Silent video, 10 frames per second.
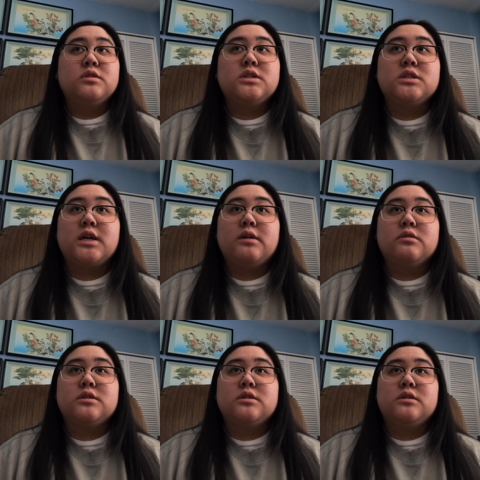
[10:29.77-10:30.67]
since I
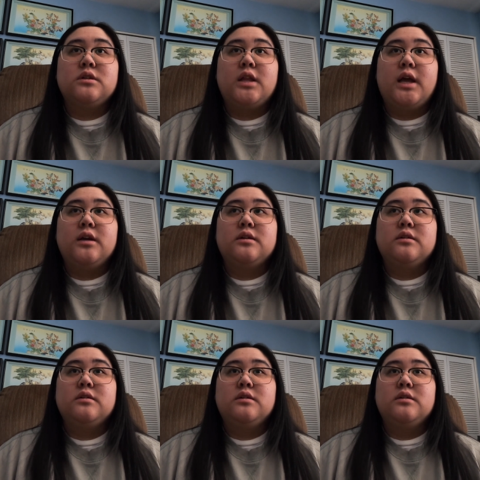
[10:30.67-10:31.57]
was like
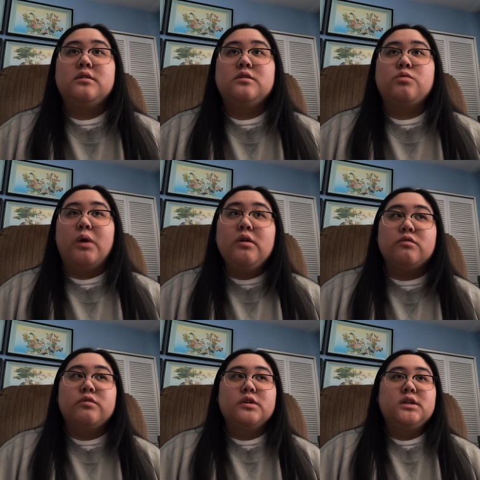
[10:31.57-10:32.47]

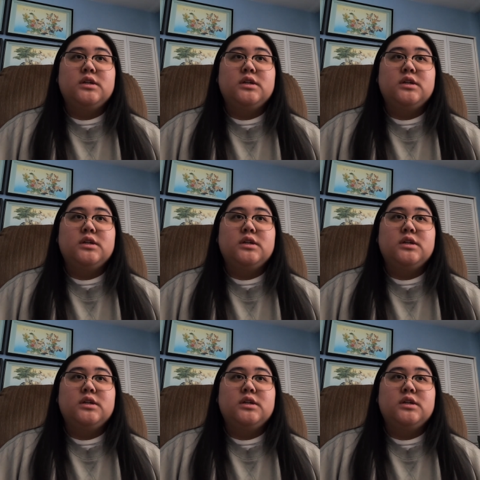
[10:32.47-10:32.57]
12